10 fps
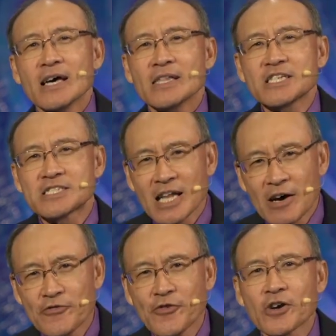This
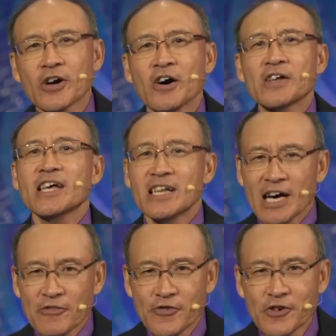love for God and
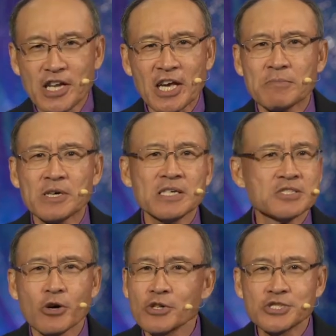love for neighbor
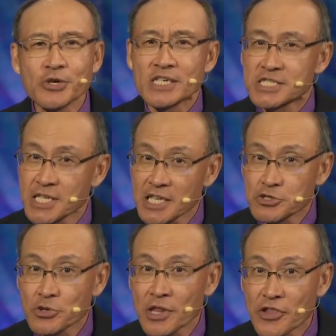is also a
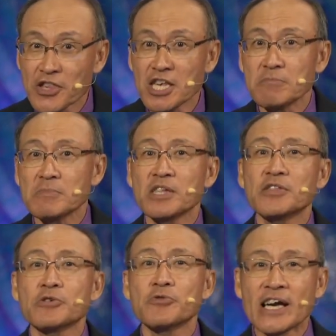central theme in
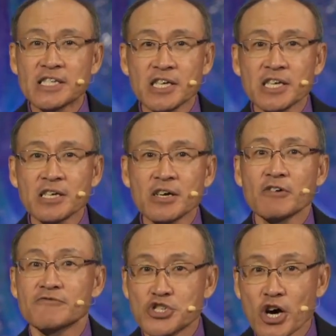the writing
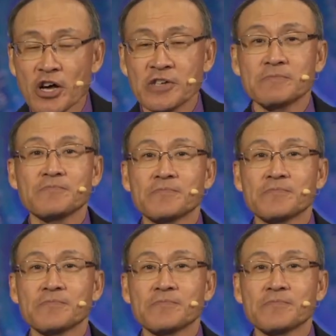of John.